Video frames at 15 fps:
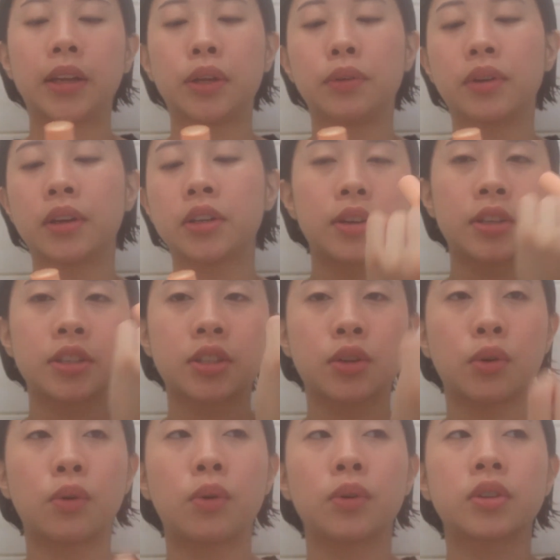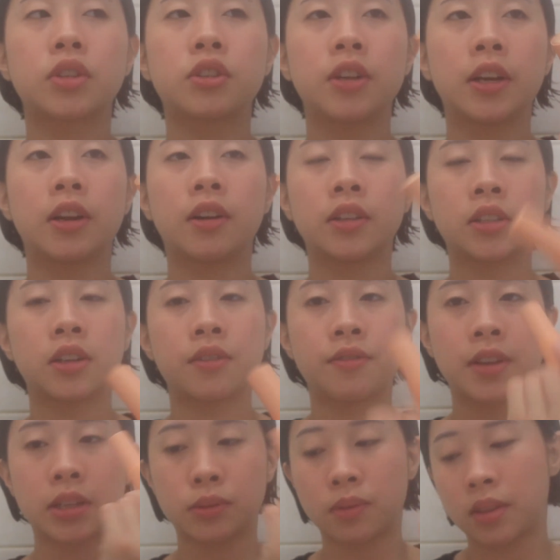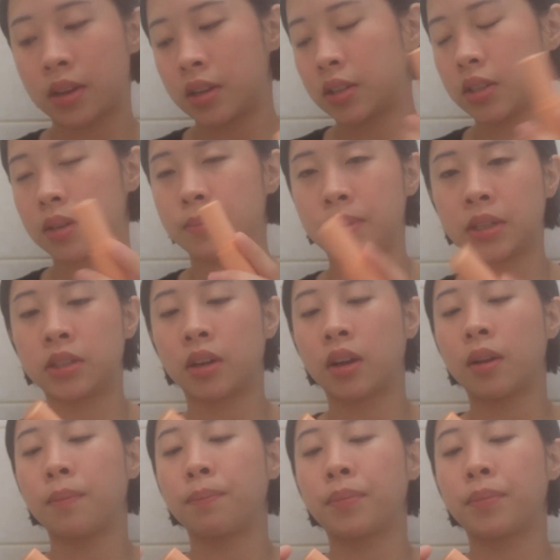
You can just go straight onto your face with this and be done.